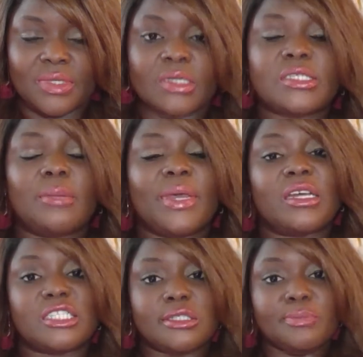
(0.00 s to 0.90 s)
See,
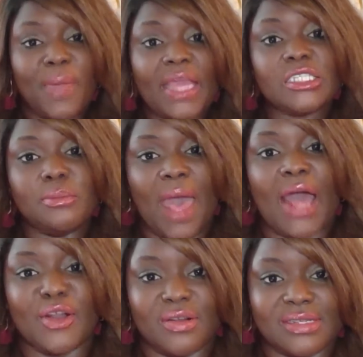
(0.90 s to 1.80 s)
because space
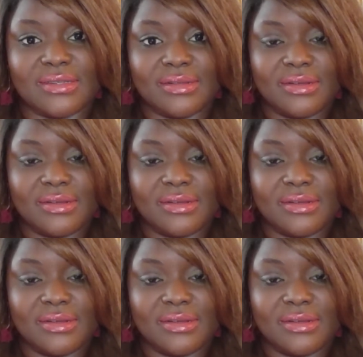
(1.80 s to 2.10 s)
matters,